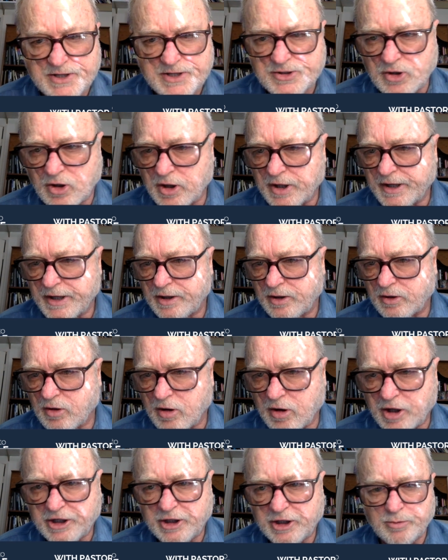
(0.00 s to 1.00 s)
on it and
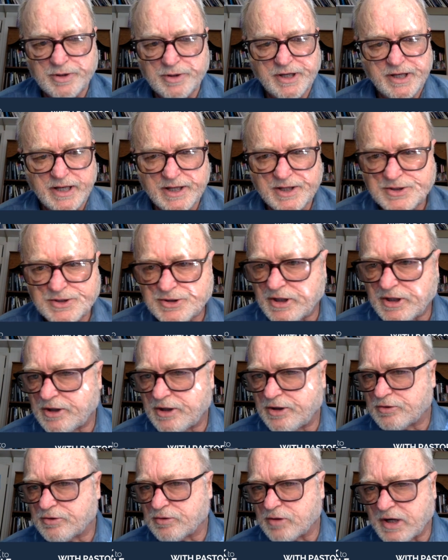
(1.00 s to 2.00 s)
argue against it and
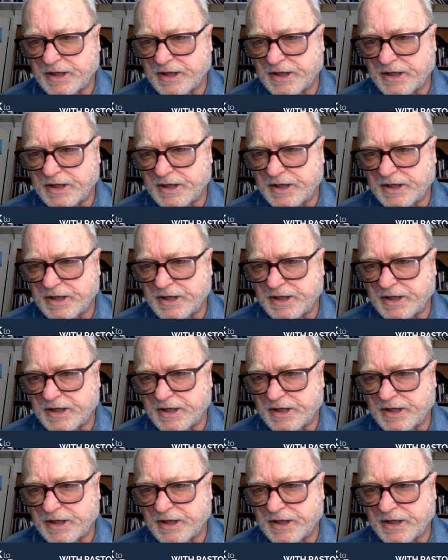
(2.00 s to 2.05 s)
try to